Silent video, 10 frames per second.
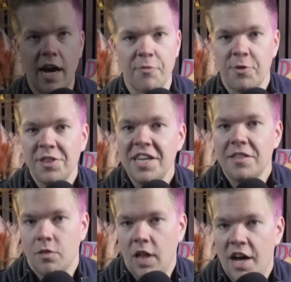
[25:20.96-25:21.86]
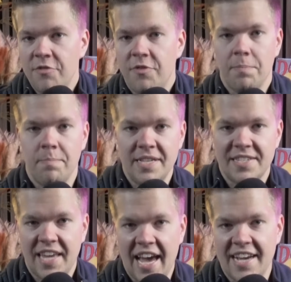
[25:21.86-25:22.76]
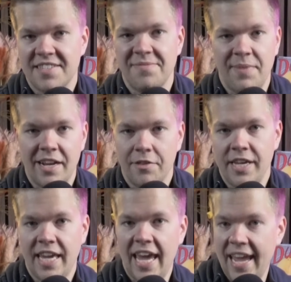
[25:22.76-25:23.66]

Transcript: I really love Miscast, Mana Leak,